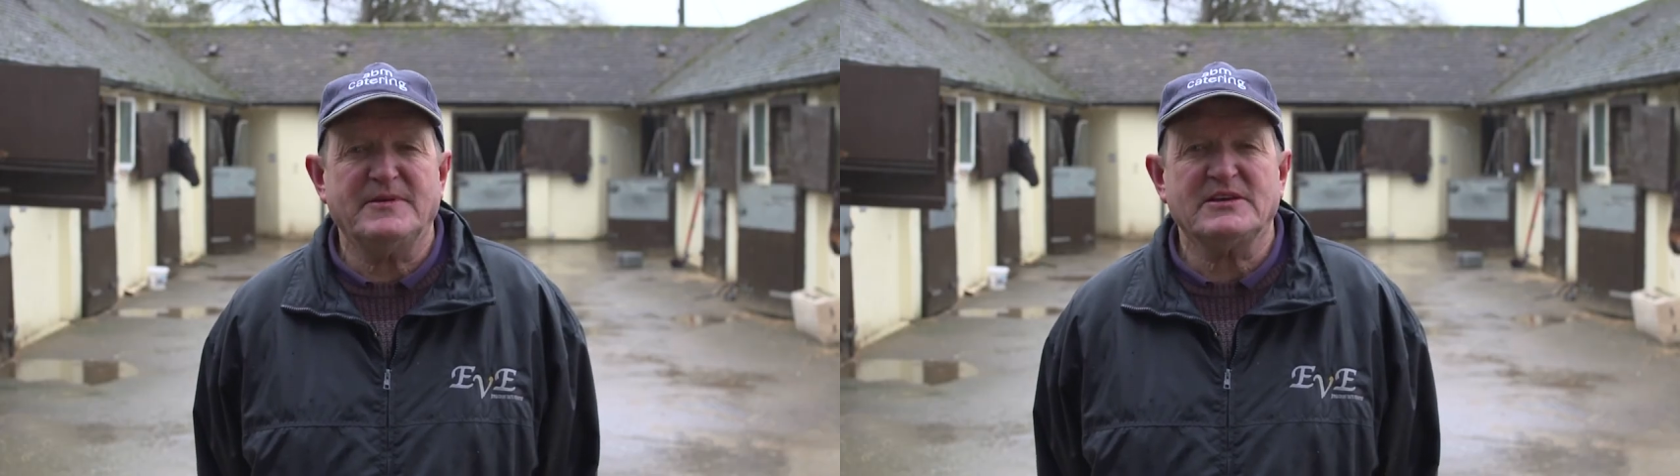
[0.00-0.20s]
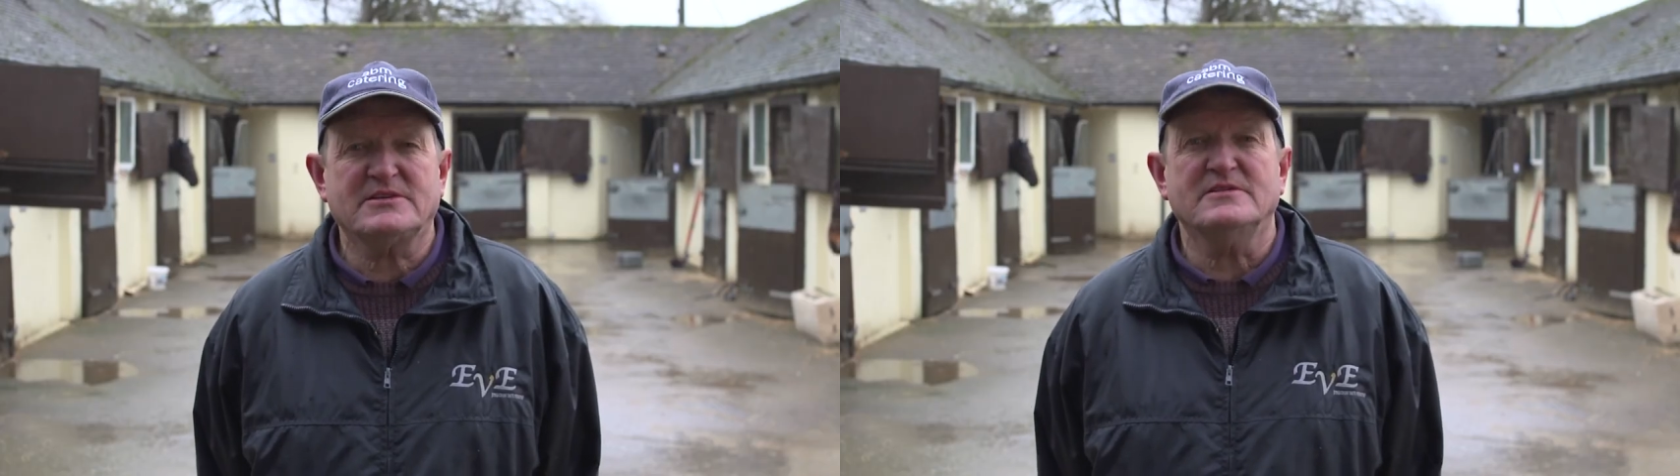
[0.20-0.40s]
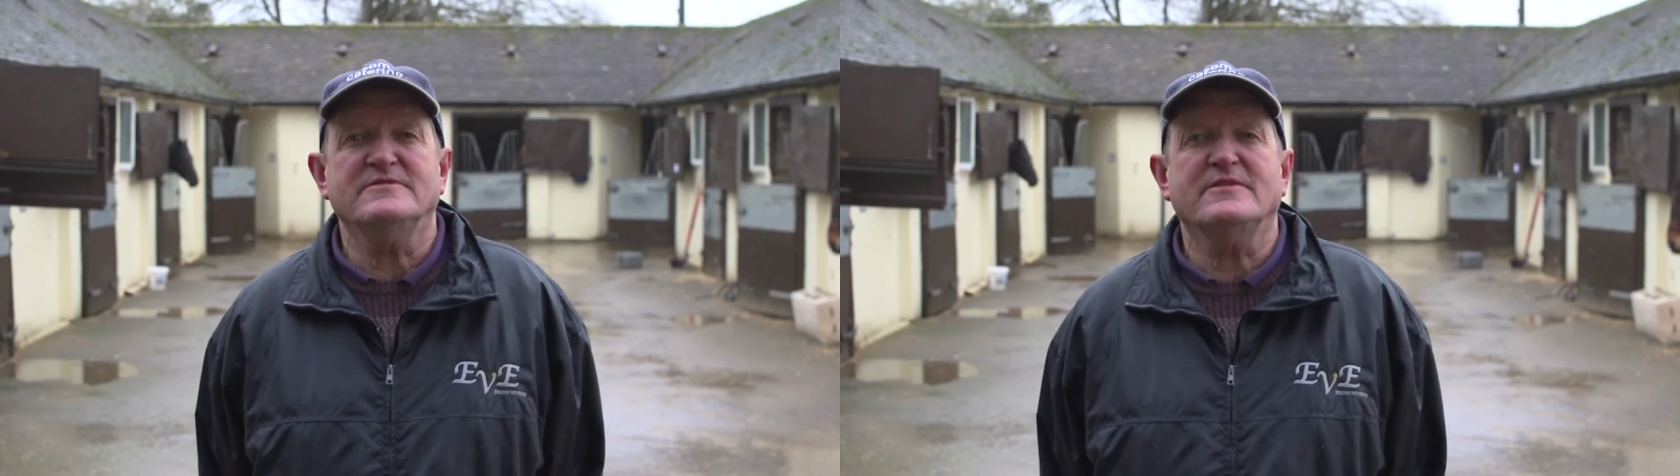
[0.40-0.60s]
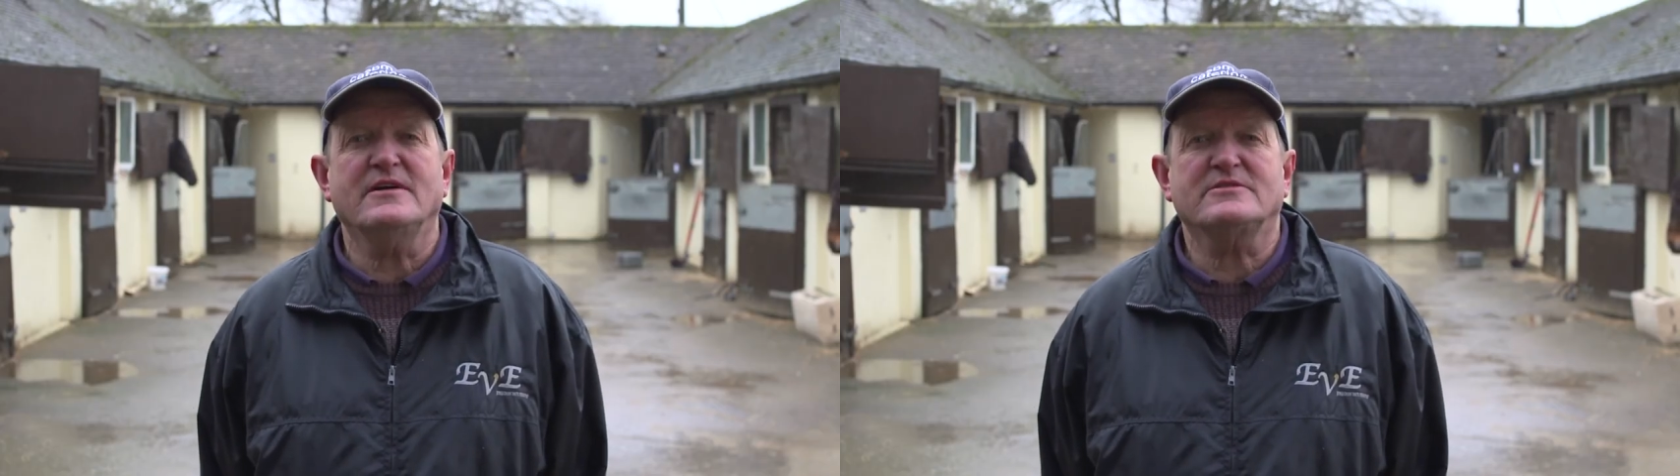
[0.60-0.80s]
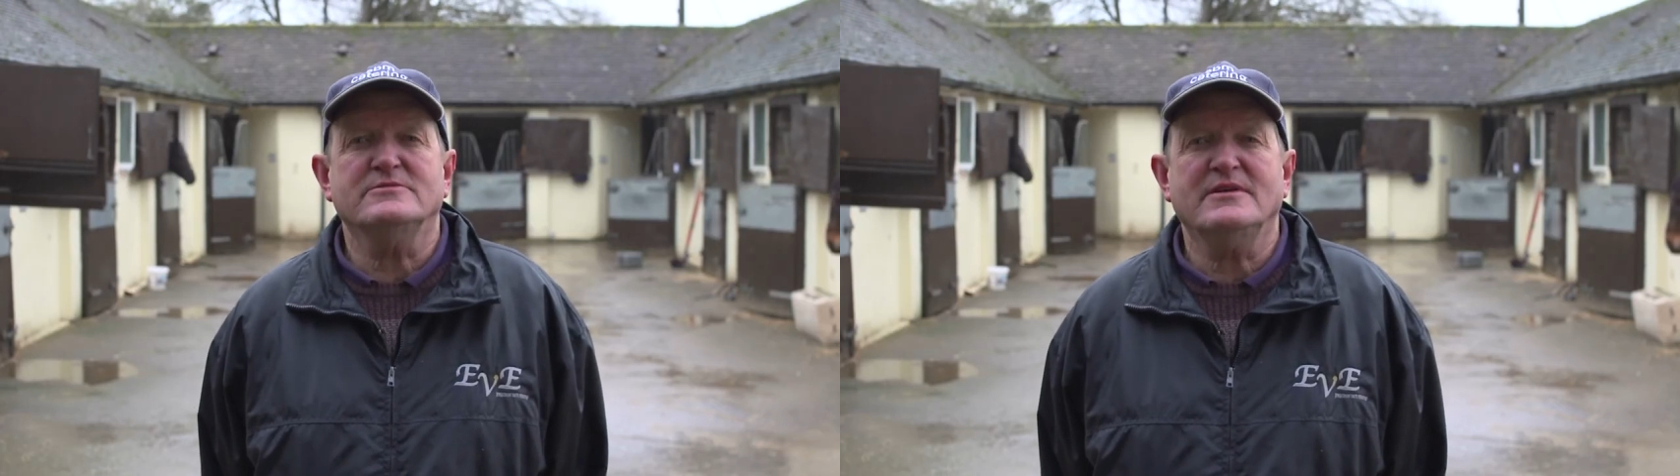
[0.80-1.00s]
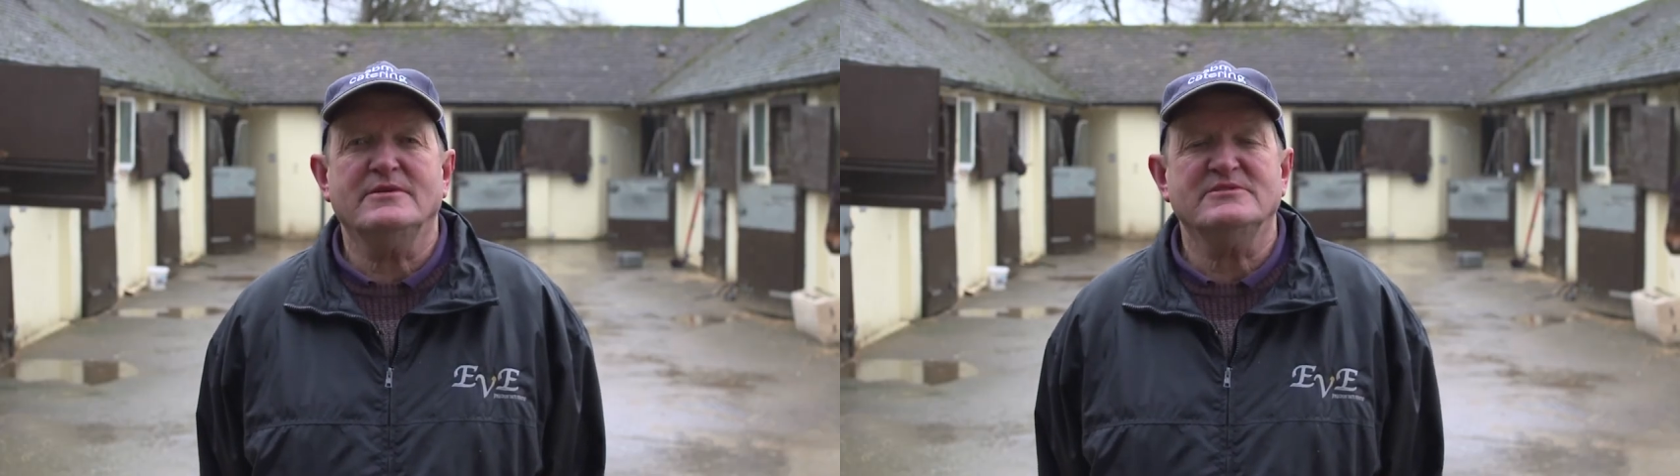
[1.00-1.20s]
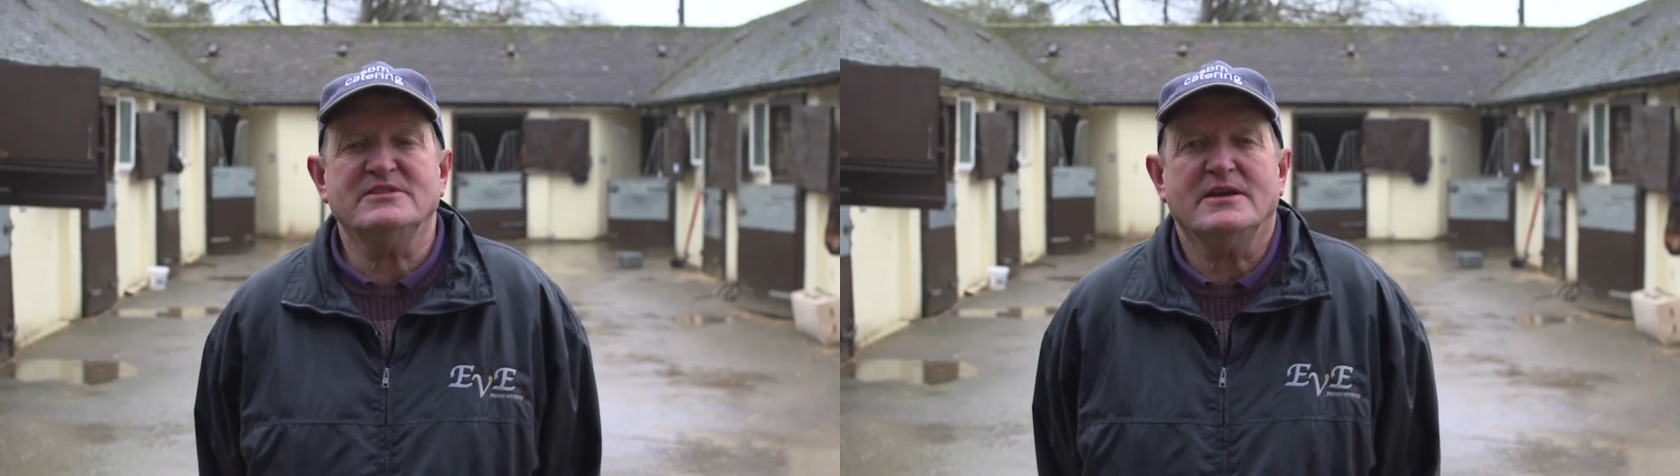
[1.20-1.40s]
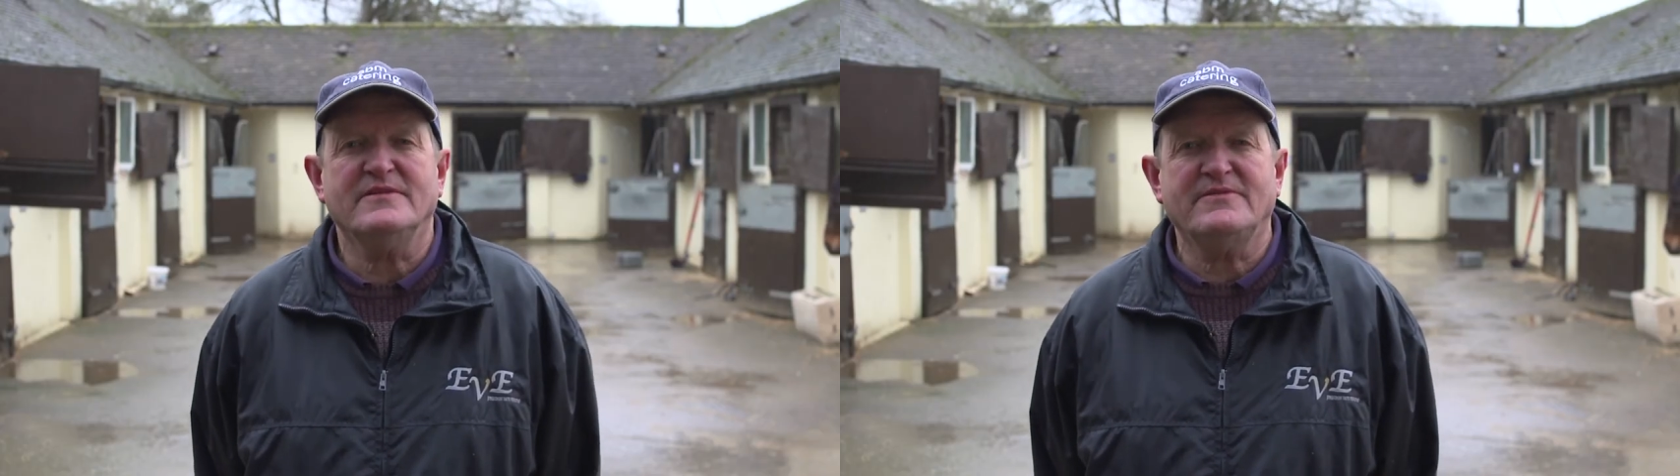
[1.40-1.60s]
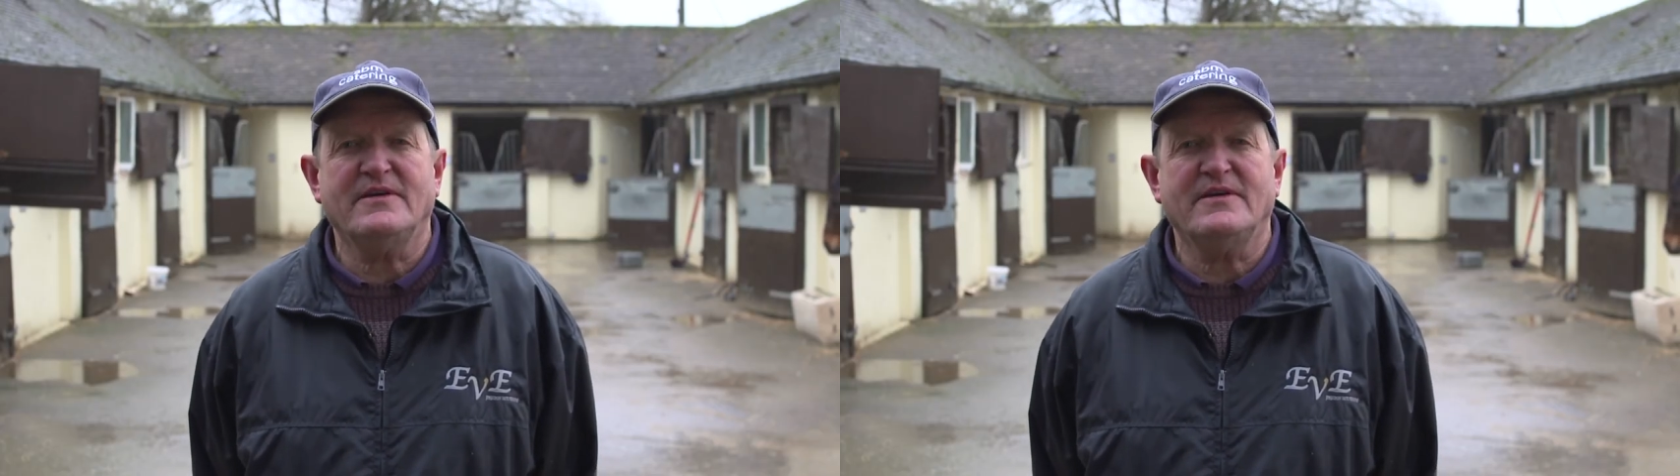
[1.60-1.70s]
pinnacle of our career, isn't it?